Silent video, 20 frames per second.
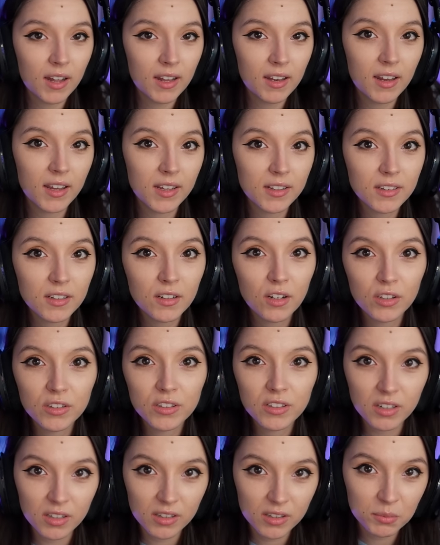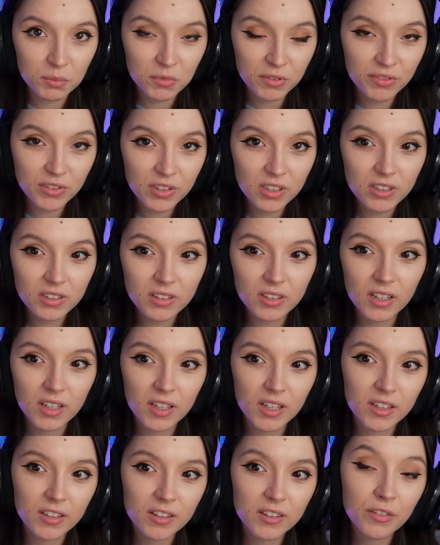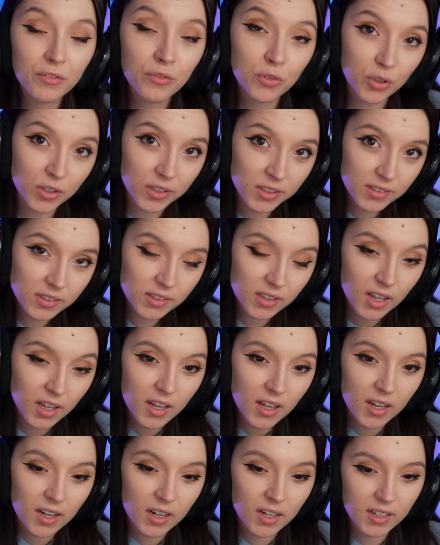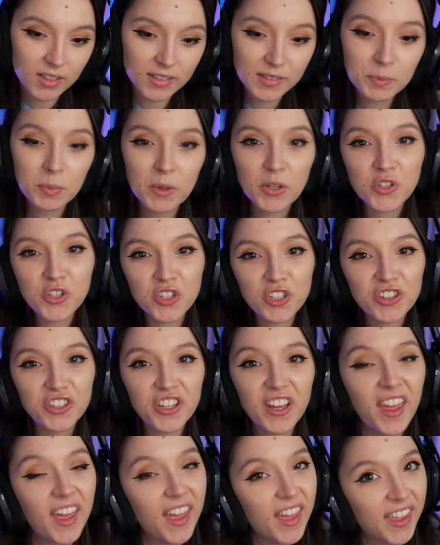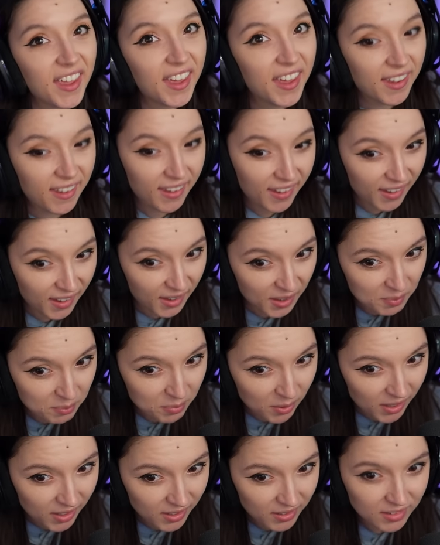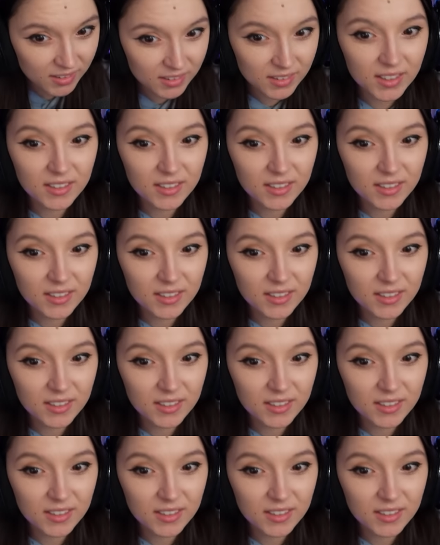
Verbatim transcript: I liked a lot the rhythm of it and the voice, uh, especially the hey, hey, hey part.